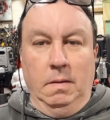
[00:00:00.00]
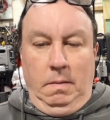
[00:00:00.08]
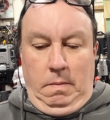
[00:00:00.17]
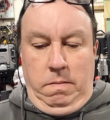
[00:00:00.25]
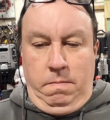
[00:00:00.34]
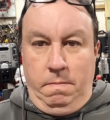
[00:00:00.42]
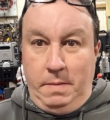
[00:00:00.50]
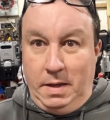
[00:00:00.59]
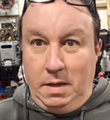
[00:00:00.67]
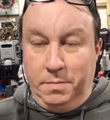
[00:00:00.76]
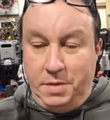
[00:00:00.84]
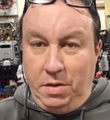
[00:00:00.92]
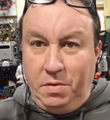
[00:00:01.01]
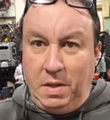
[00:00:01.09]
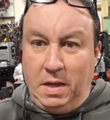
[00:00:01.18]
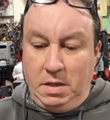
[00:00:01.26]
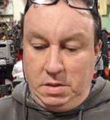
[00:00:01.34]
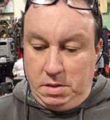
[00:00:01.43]
The other
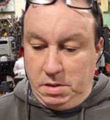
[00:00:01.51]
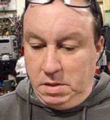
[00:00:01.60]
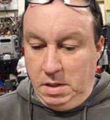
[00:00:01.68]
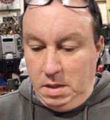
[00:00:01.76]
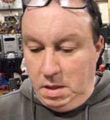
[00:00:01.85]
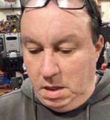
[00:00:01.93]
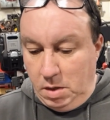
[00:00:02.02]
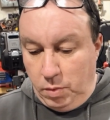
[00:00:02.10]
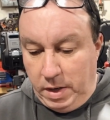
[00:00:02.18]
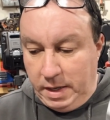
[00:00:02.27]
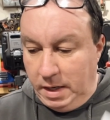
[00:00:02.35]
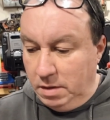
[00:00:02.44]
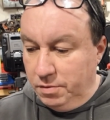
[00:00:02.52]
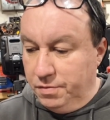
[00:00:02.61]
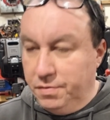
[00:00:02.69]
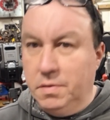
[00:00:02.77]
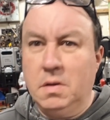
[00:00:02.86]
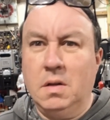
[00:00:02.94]
thing is he ran out of
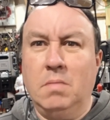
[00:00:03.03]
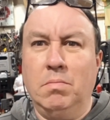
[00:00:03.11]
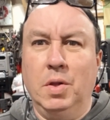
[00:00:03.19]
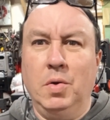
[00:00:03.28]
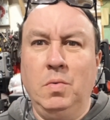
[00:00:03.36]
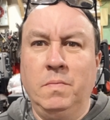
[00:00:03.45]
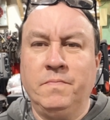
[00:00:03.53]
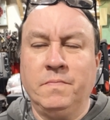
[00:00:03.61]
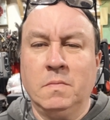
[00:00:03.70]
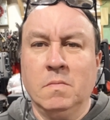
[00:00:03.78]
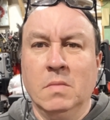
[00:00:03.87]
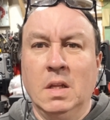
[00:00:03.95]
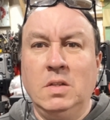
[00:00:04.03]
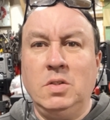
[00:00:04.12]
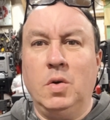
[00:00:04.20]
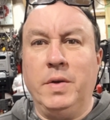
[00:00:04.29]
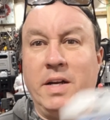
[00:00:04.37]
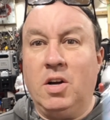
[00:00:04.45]
blue, so
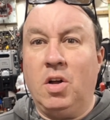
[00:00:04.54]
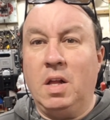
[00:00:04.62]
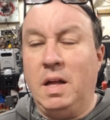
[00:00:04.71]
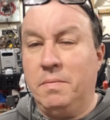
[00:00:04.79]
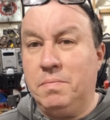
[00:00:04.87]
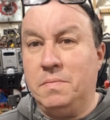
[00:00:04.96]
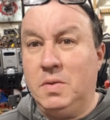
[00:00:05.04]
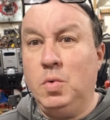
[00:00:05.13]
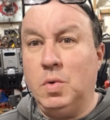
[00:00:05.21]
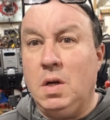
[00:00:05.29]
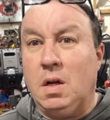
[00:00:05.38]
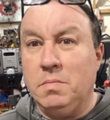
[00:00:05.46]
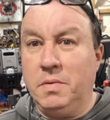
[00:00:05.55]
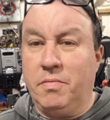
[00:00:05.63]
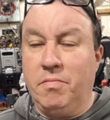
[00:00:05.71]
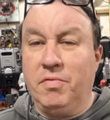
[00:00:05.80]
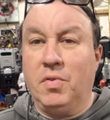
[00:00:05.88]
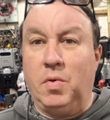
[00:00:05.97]
dude called me from
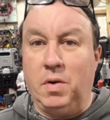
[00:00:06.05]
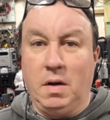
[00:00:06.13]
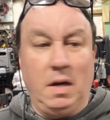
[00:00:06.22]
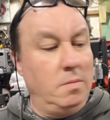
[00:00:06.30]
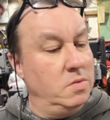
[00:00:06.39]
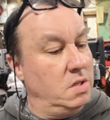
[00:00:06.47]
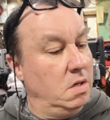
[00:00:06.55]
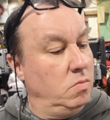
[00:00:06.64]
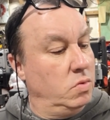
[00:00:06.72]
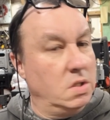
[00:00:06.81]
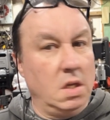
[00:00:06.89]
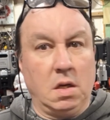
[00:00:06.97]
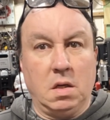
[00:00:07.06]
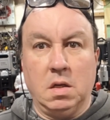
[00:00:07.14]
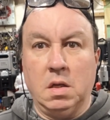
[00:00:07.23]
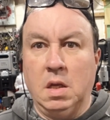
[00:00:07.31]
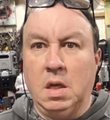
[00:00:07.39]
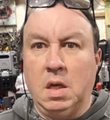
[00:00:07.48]
Florida on Amazon. Was like,
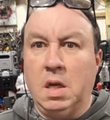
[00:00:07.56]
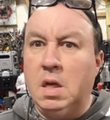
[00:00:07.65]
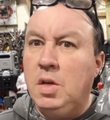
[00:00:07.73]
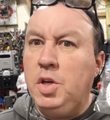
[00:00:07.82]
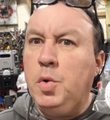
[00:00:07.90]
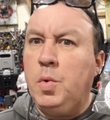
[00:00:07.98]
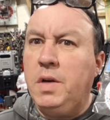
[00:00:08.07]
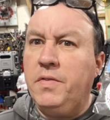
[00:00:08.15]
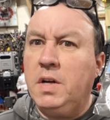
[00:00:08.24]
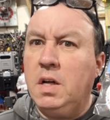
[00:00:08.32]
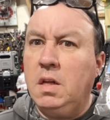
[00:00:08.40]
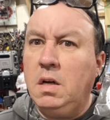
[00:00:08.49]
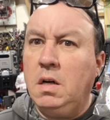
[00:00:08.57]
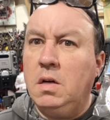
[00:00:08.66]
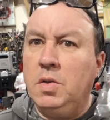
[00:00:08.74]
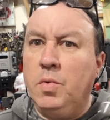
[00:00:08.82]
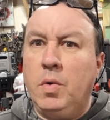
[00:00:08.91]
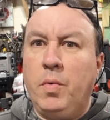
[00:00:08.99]
do you want a different color, or do
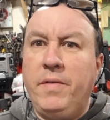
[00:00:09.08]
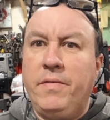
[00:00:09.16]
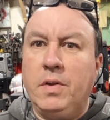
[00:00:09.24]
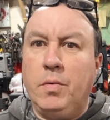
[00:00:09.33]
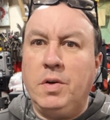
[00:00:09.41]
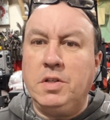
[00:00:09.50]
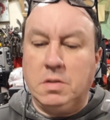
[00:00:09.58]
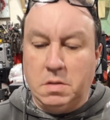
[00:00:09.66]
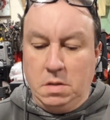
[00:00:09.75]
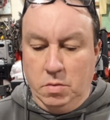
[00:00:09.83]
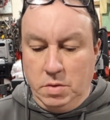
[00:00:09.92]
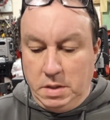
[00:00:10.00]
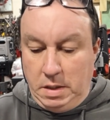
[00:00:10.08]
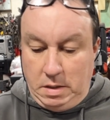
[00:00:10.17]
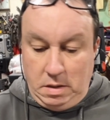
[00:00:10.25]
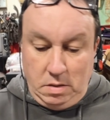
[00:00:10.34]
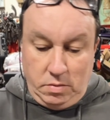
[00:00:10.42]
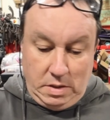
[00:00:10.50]
you want to wait for the original? I was like,
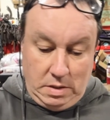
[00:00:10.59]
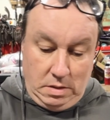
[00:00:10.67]
you know what?